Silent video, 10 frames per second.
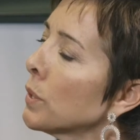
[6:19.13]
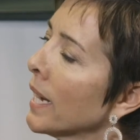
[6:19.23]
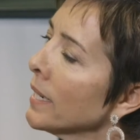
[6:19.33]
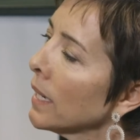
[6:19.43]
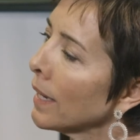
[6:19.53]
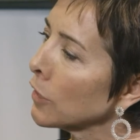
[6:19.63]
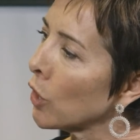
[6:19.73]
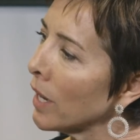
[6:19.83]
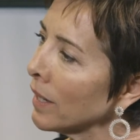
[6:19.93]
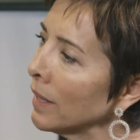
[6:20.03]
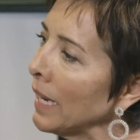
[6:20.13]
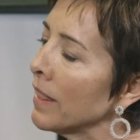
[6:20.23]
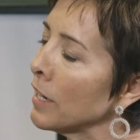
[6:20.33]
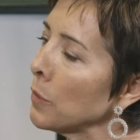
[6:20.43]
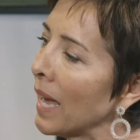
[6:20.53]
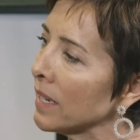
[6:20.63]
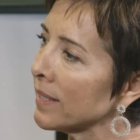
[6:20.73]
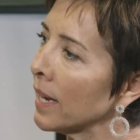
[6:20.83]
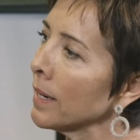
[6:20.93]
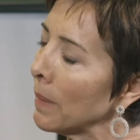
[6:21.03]
you signed it electronically and then you had to
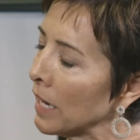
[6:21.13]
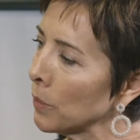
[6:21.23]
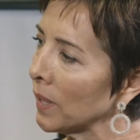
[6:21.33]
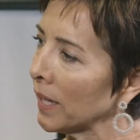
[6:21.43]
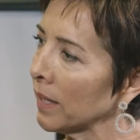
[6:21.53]
sign it manually.